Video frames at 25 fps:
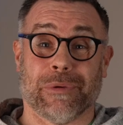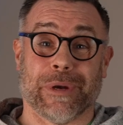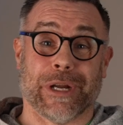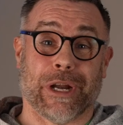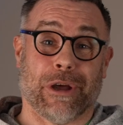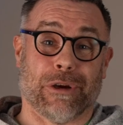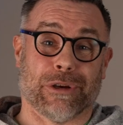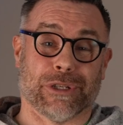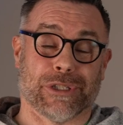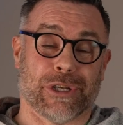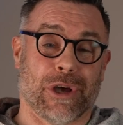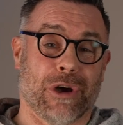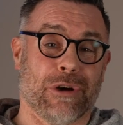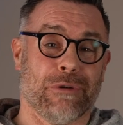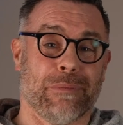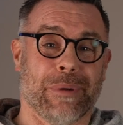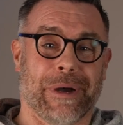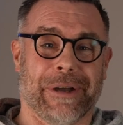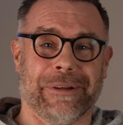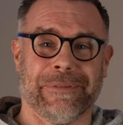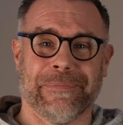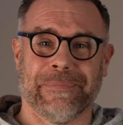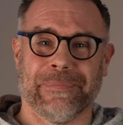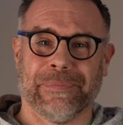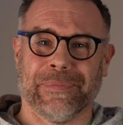in
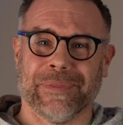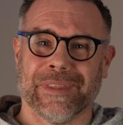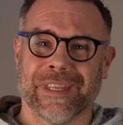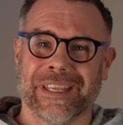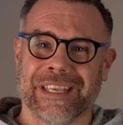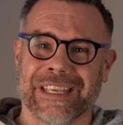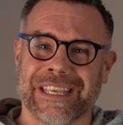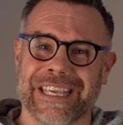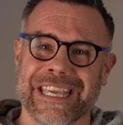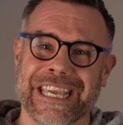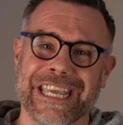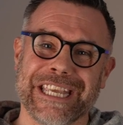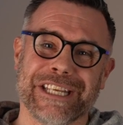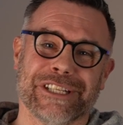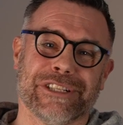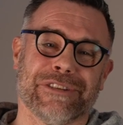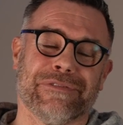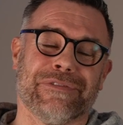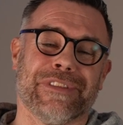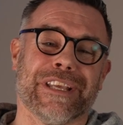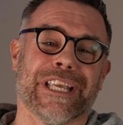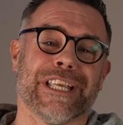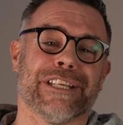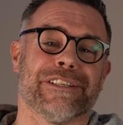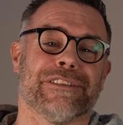October. Each
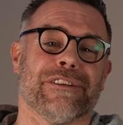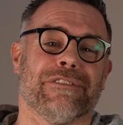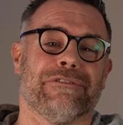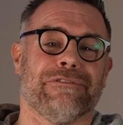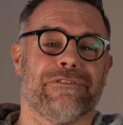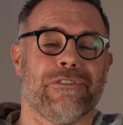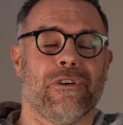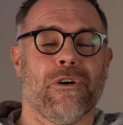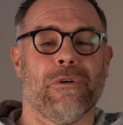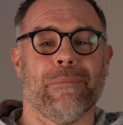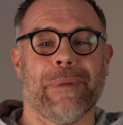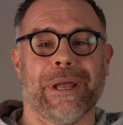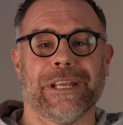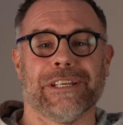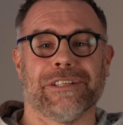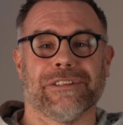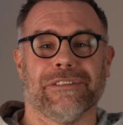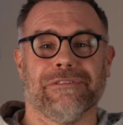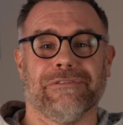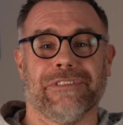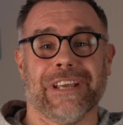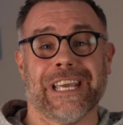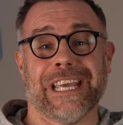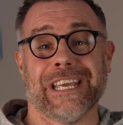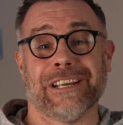of these
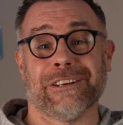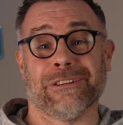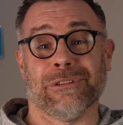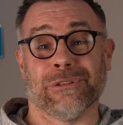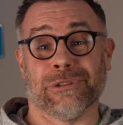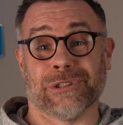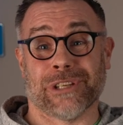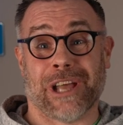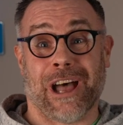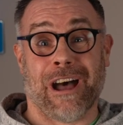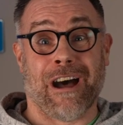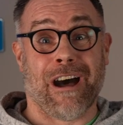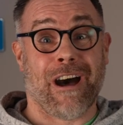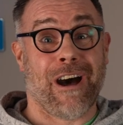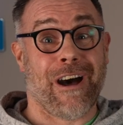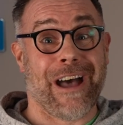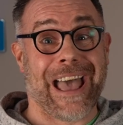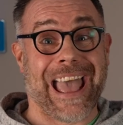aforementioned vehicles are